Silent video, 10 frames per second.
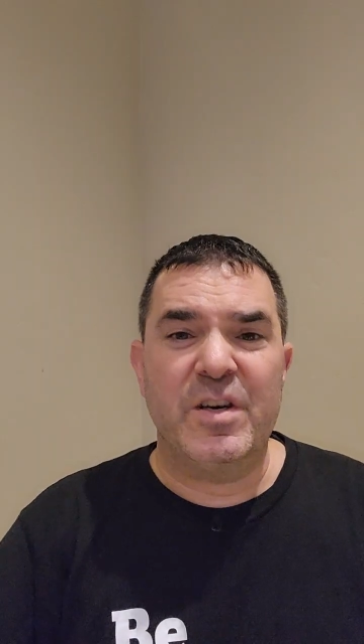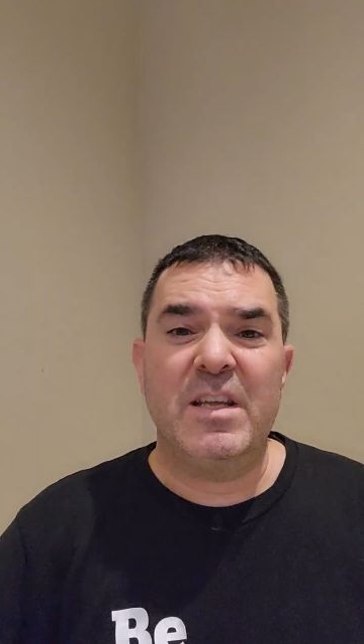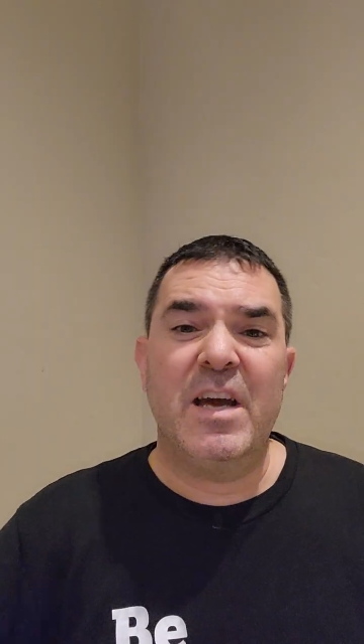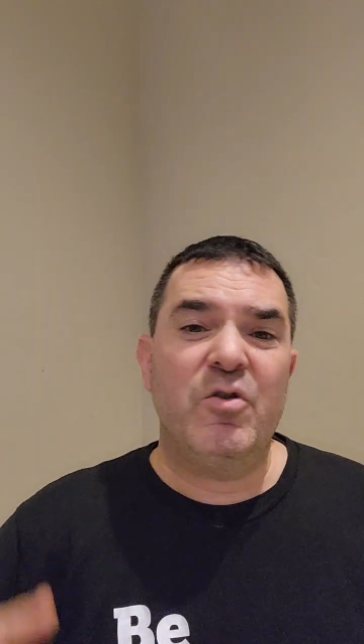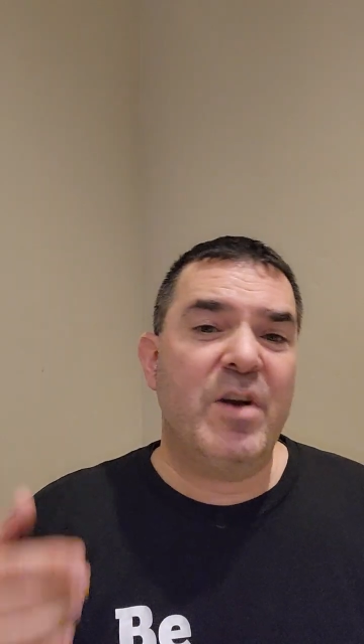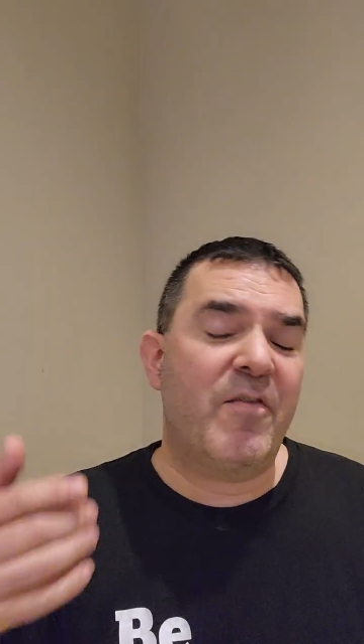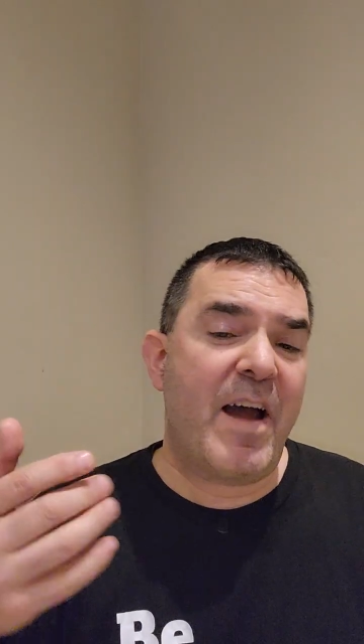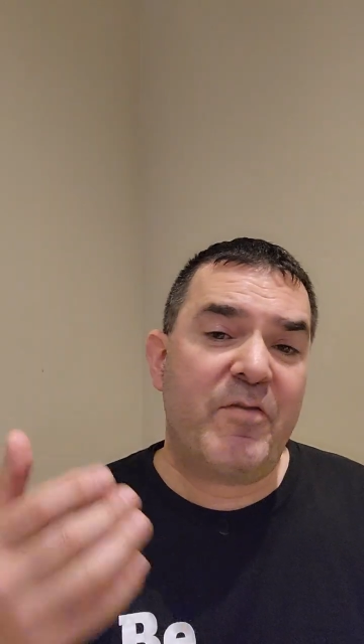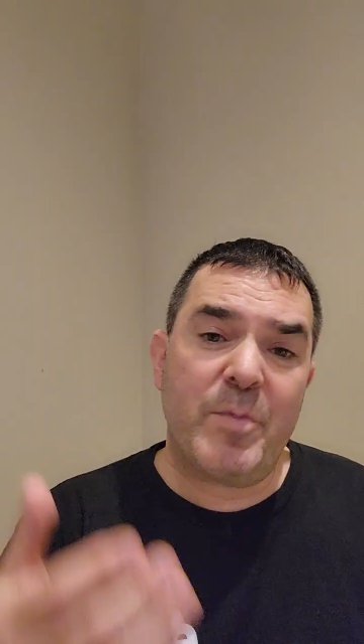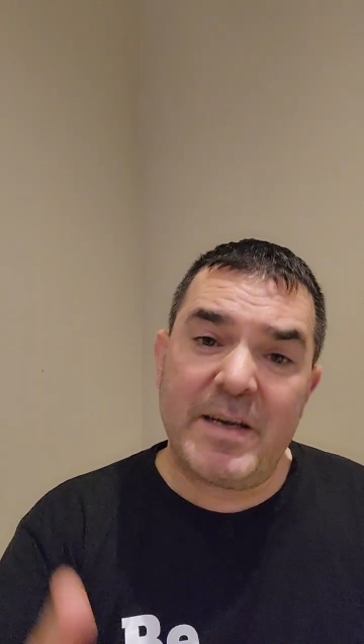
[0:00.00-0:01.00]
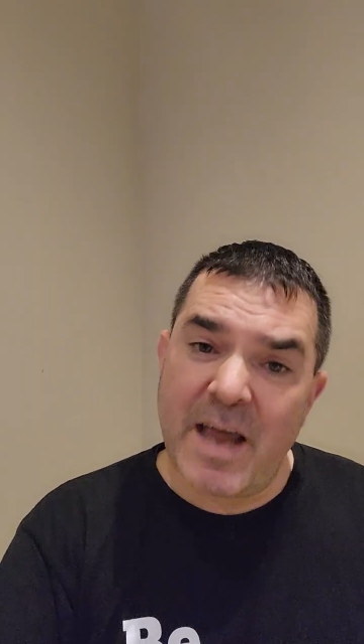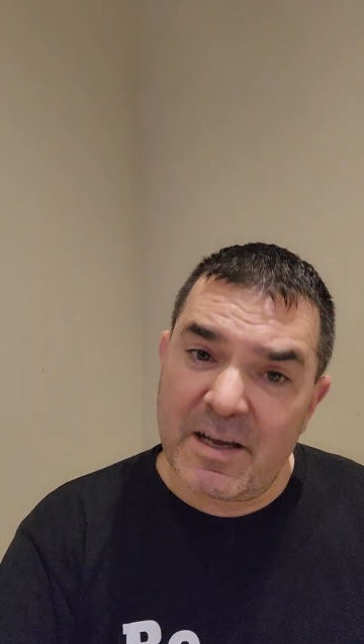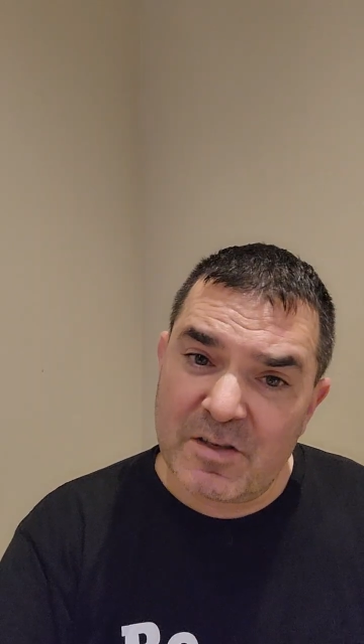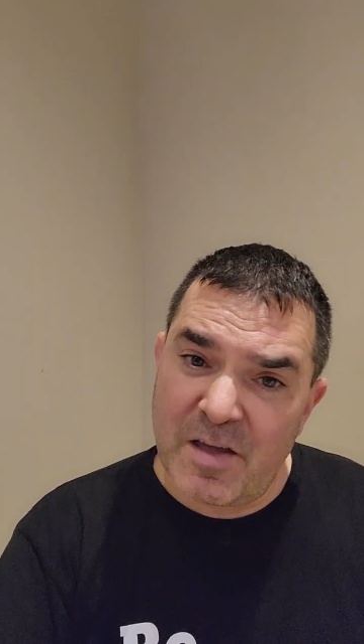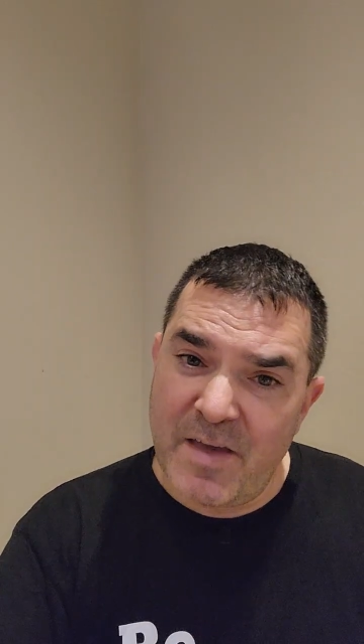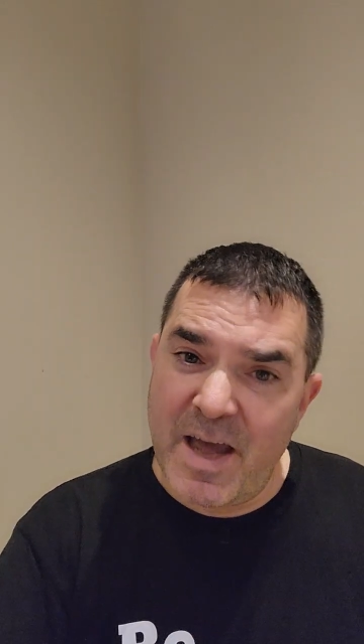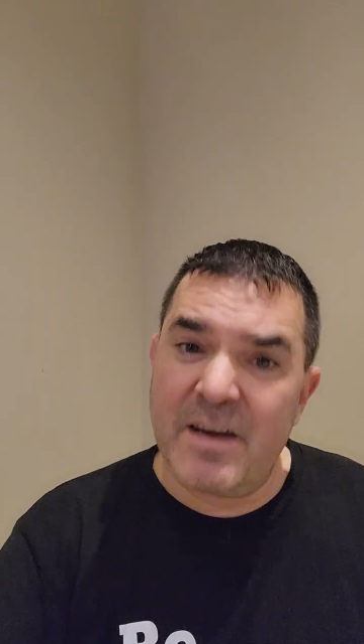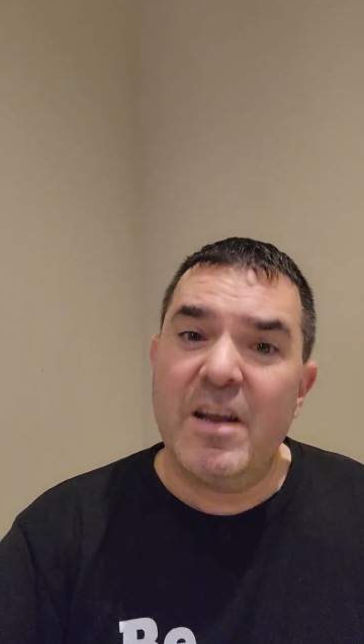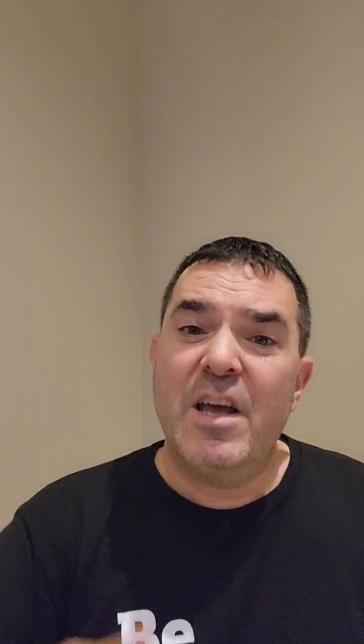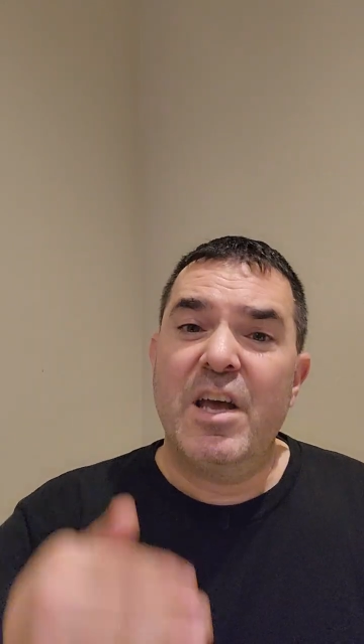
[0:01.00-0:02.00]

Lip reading: And again, you never have to pay tax on that.